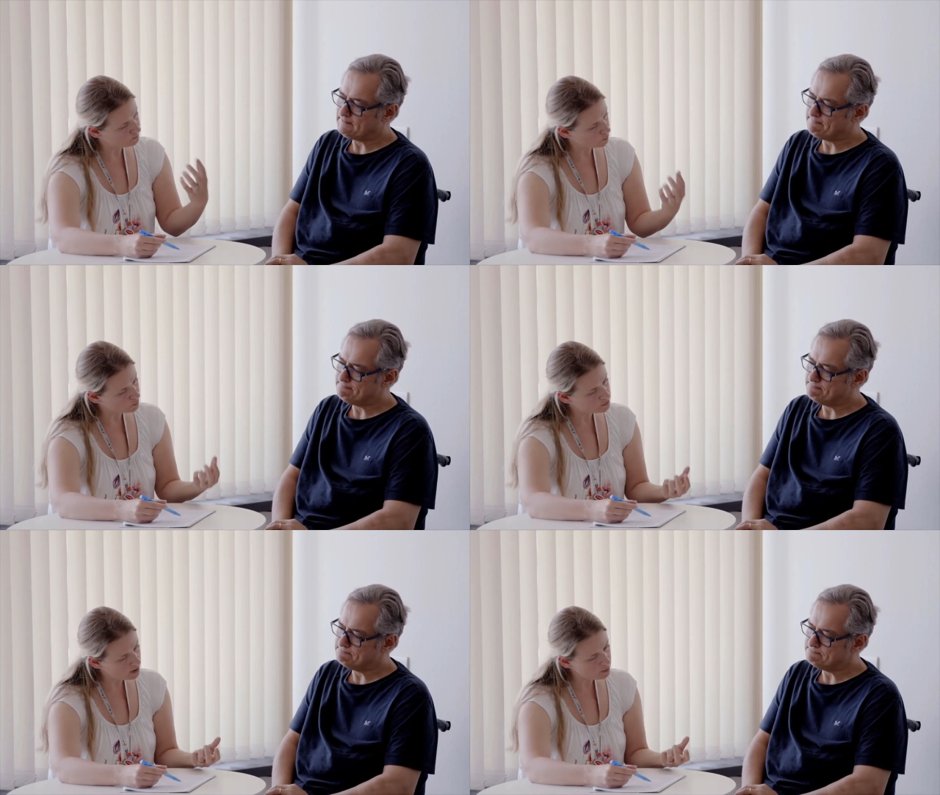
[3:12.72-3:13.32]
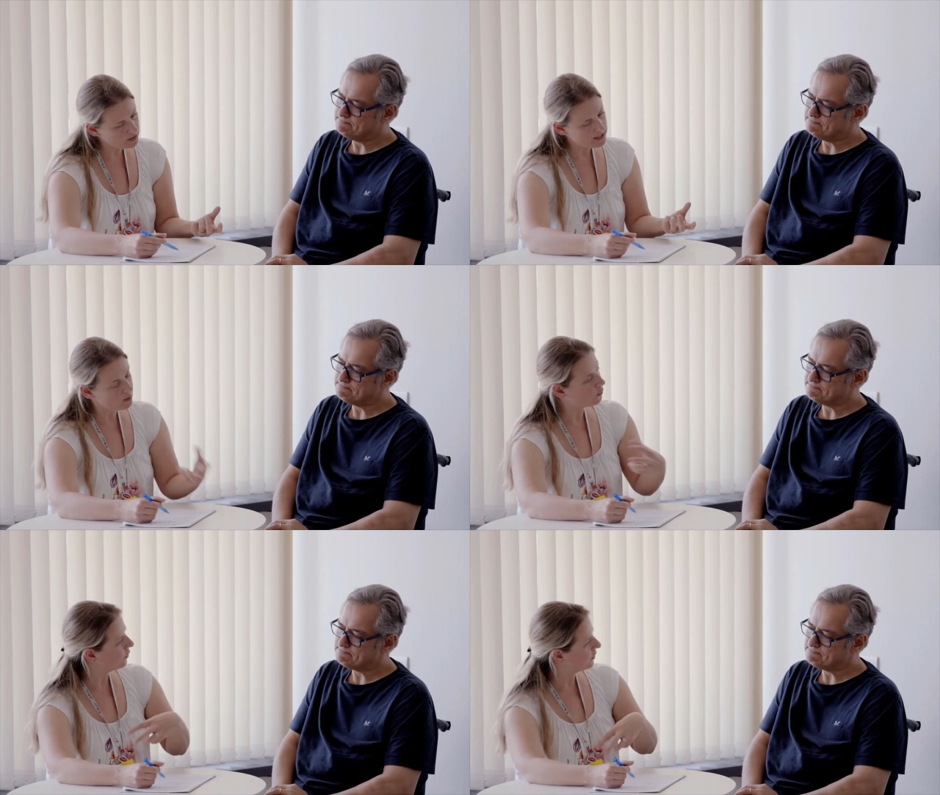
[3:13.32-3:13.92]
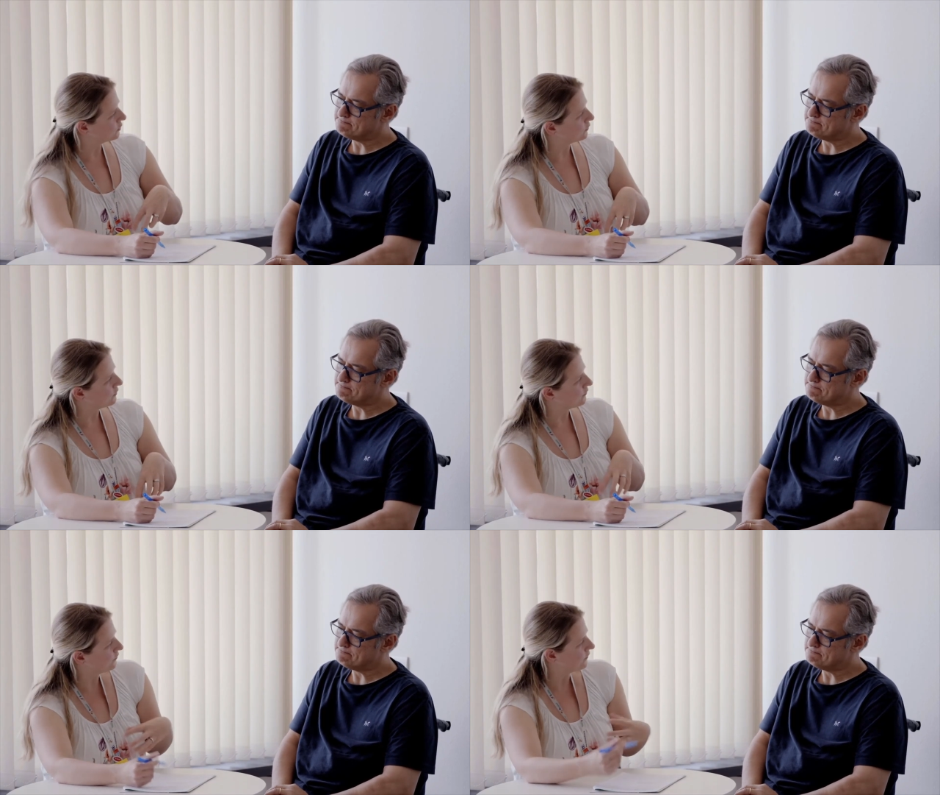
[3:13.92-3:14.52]
Speaker 1: more slowly or the sort of
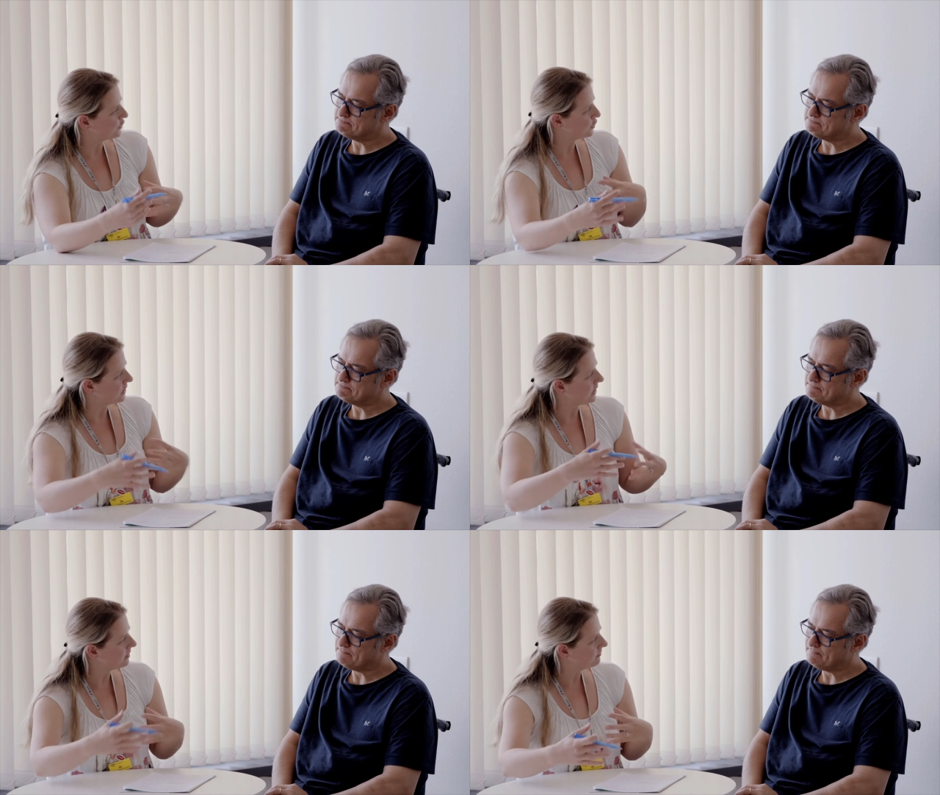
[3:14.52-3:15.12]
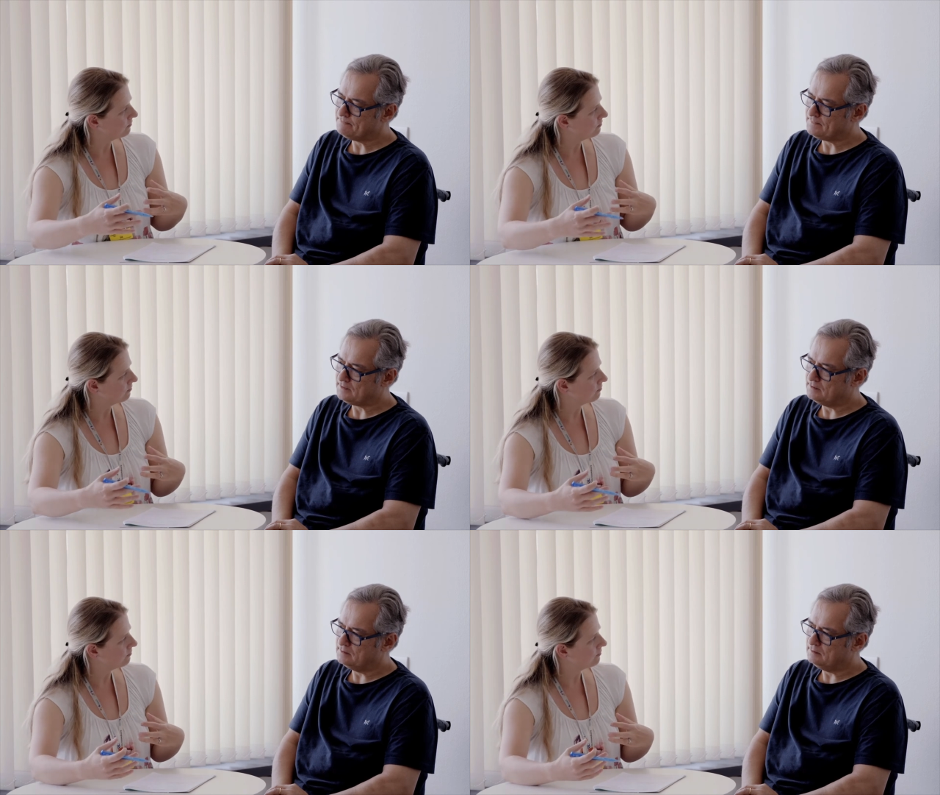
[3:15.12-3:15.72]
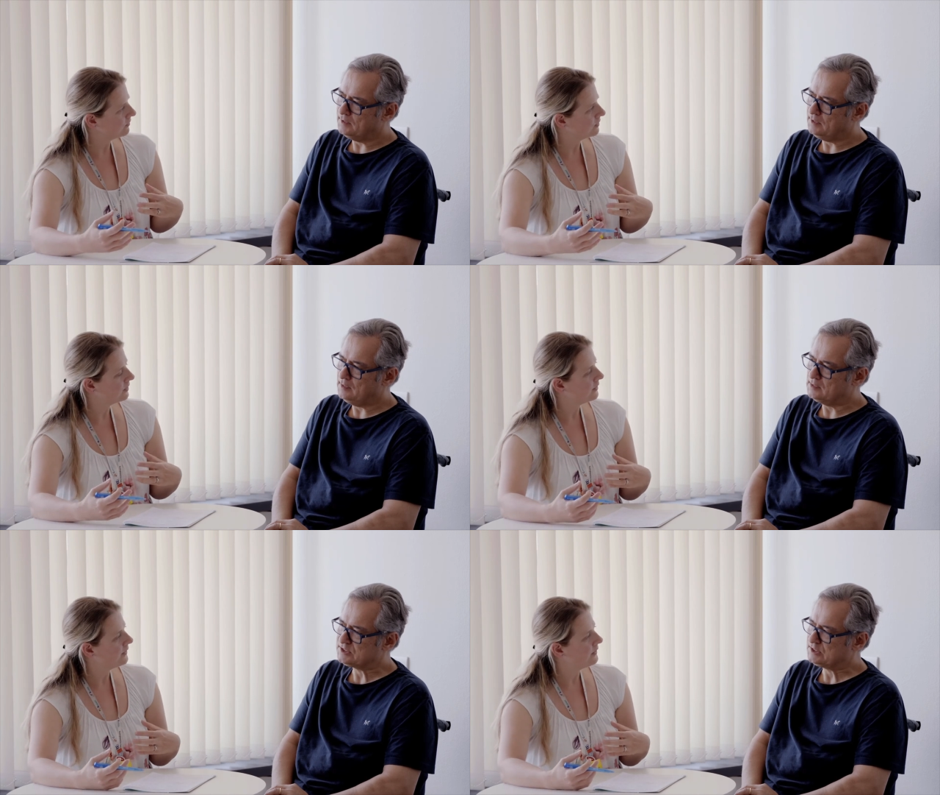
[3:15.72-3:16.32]
the fidgety?
Speaker 2: Uh,
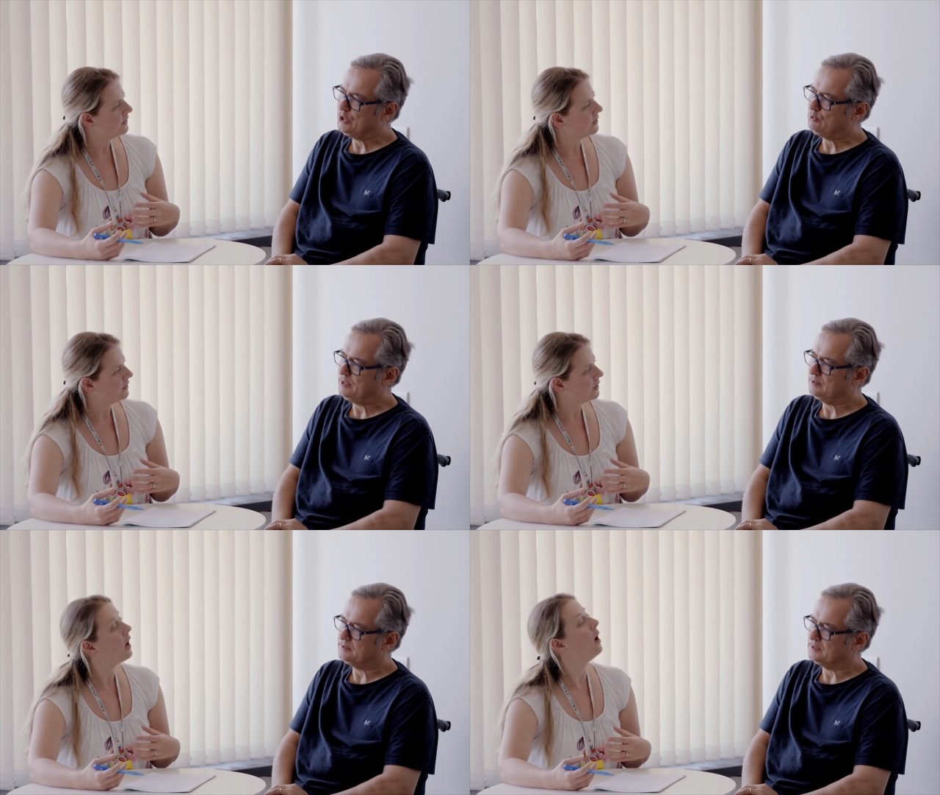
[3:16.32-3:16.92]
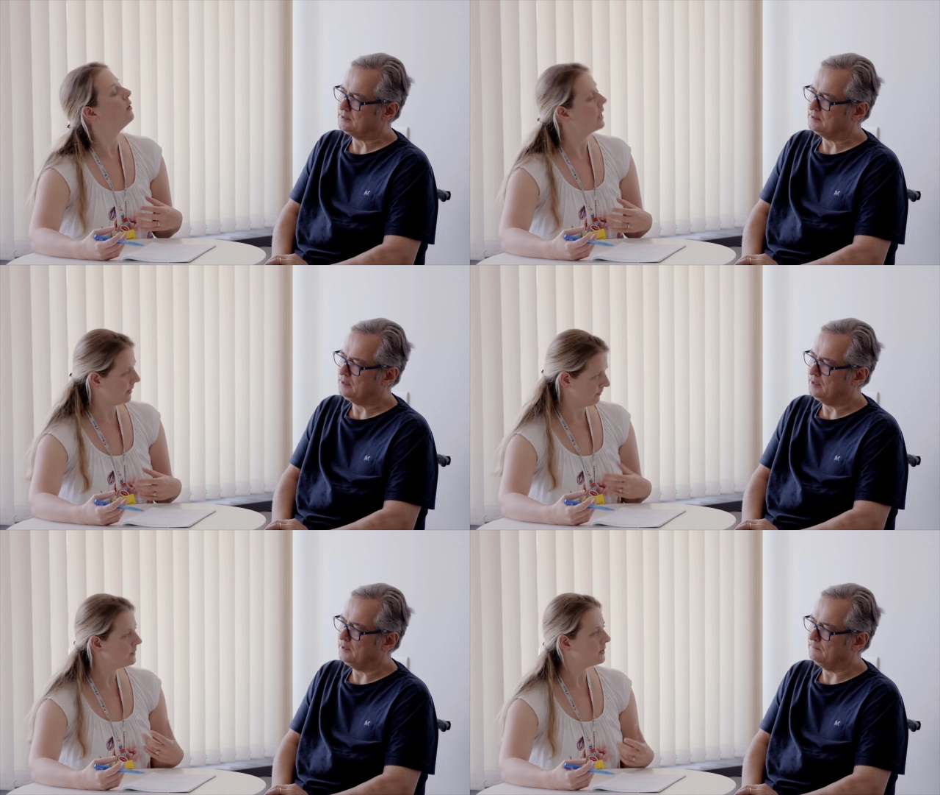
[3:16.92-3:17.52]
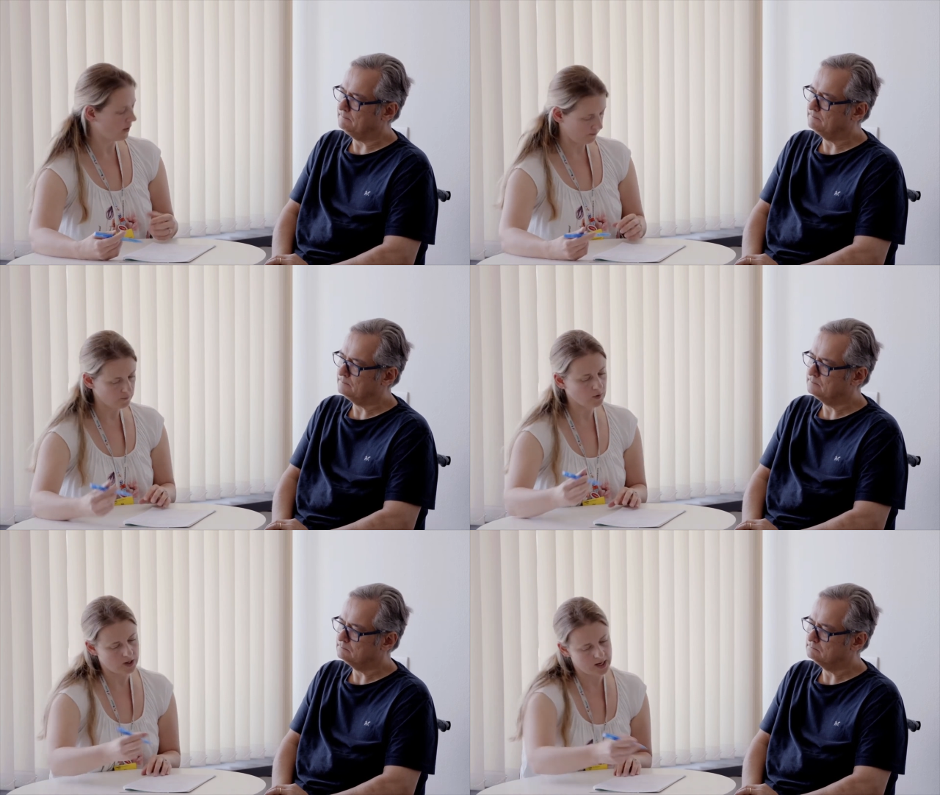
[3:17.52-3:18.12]
slowly, I think. Okay. Yeah. So,
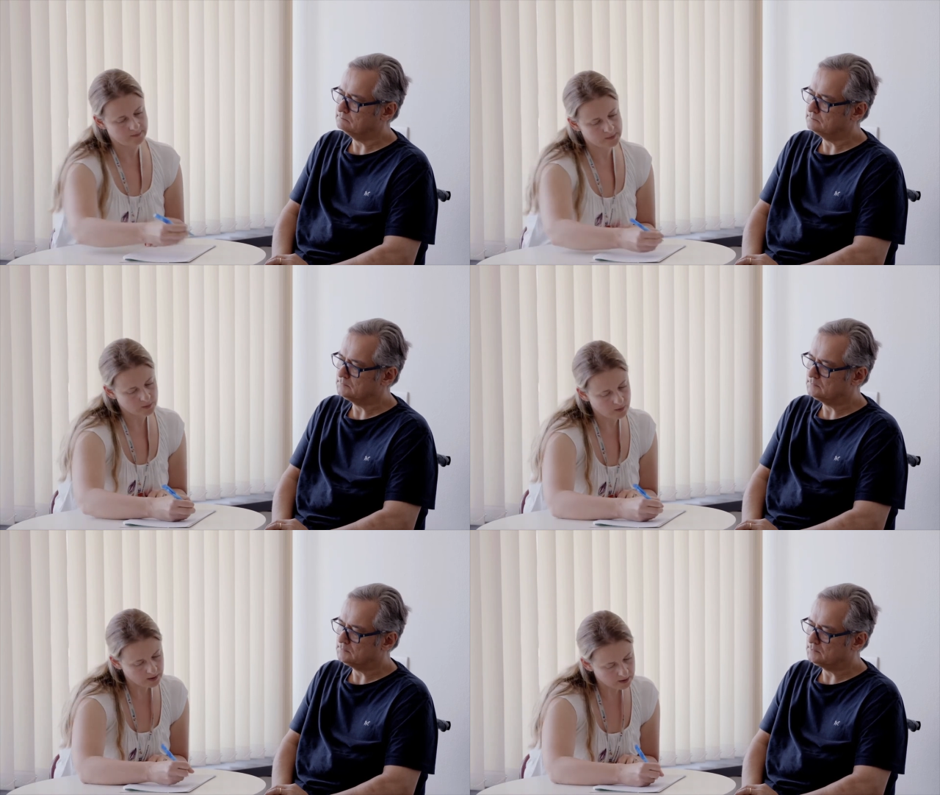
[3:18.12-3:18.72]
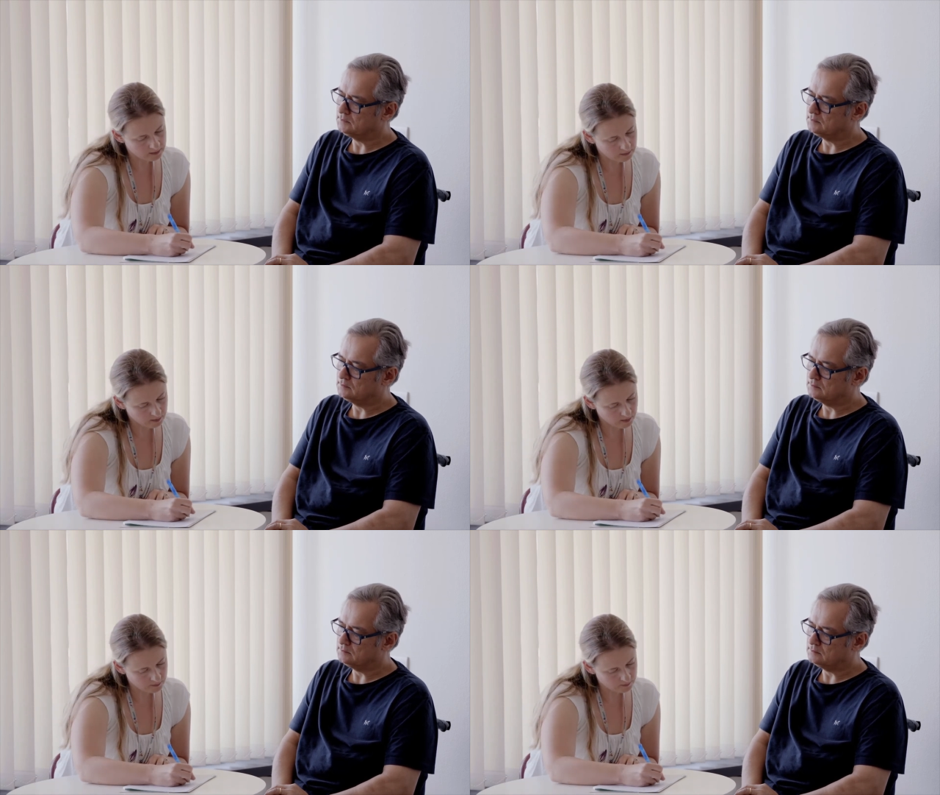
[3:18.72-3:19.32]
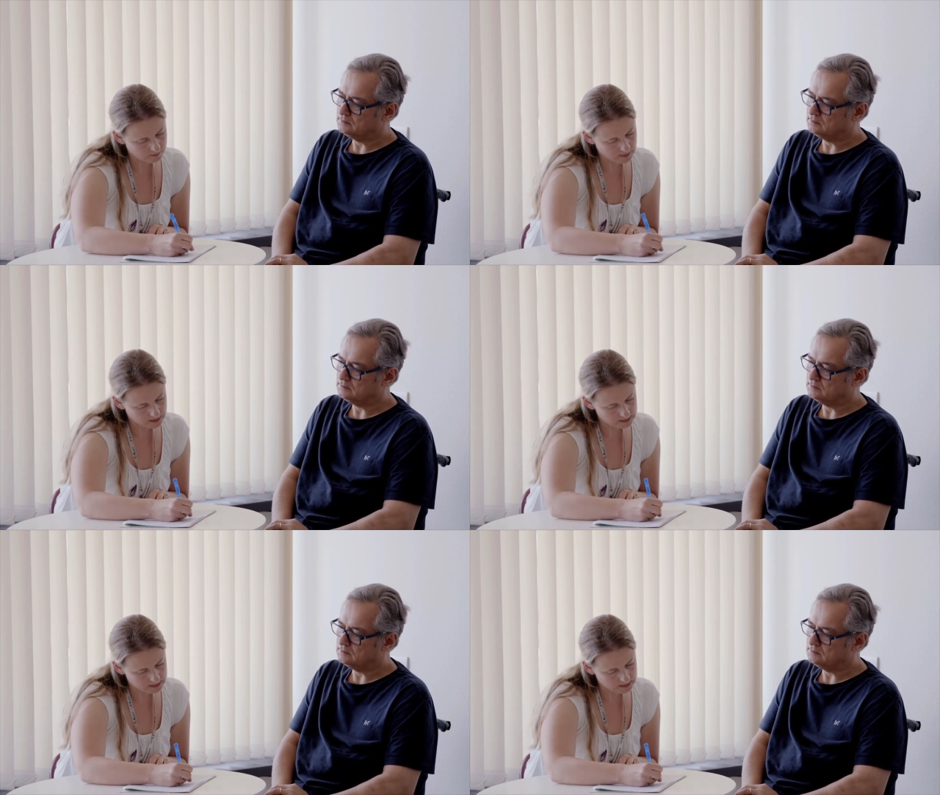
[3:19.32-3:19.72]
Speaker 1: okay, so I can I'll oh, make